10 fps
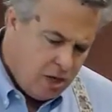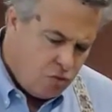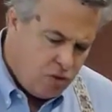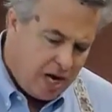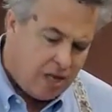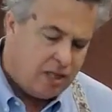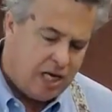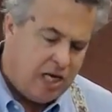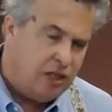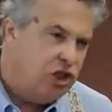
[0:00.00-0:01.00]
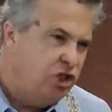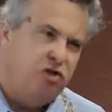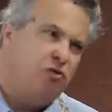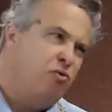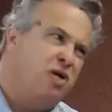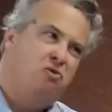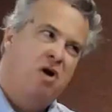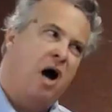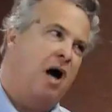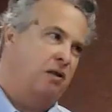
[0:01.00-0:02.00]
Reality is, is you do, we do
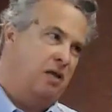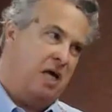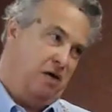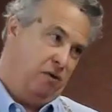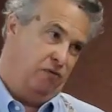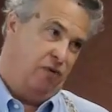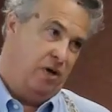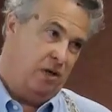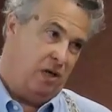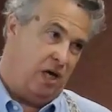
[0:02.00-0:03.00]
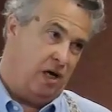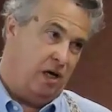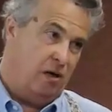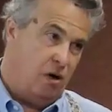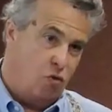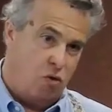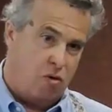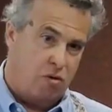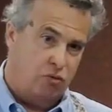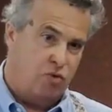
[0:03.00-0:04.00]
not live in a
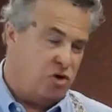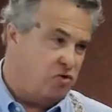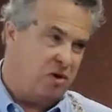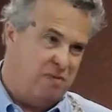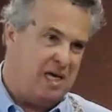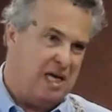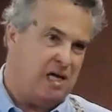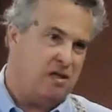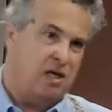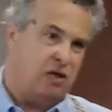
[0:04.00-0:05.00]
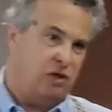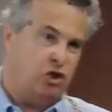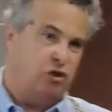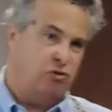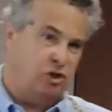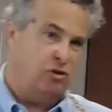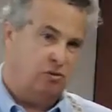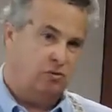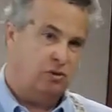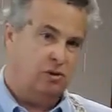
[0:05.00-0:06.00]
world where you can be anything that you
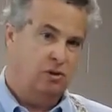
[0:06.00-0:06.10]
choose.